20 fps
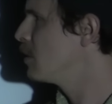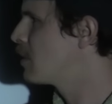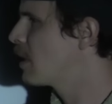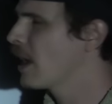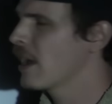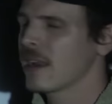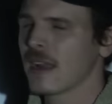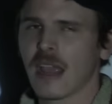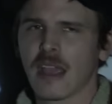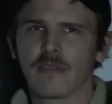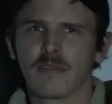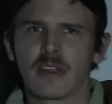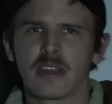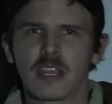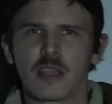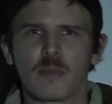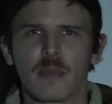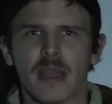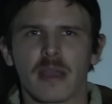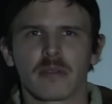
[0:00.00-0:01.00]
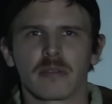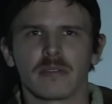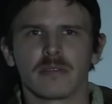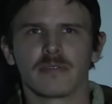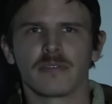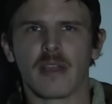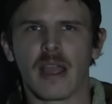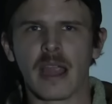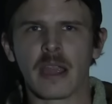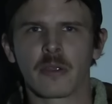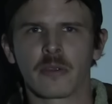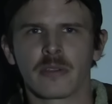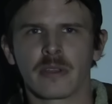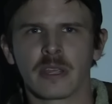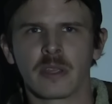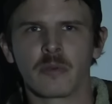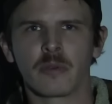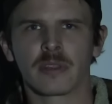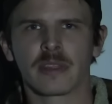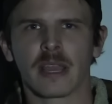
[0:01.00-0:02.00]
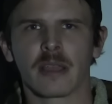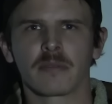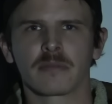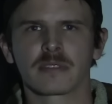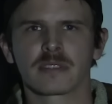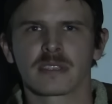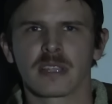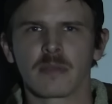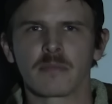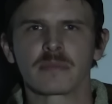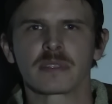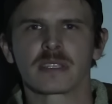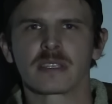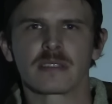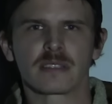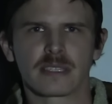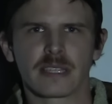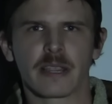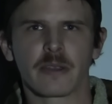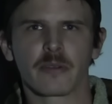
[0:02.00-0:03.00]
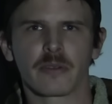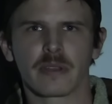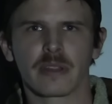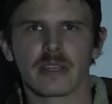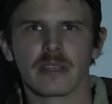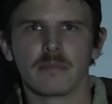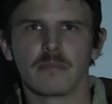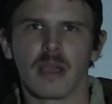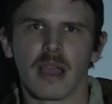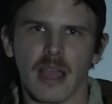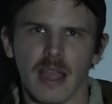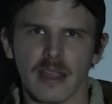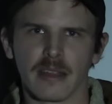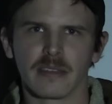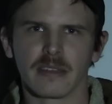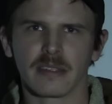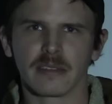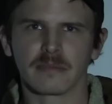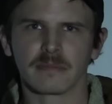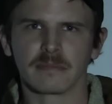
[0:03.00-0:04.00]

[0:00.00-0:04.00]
You can't have any amount of irony without some sincerity behind it.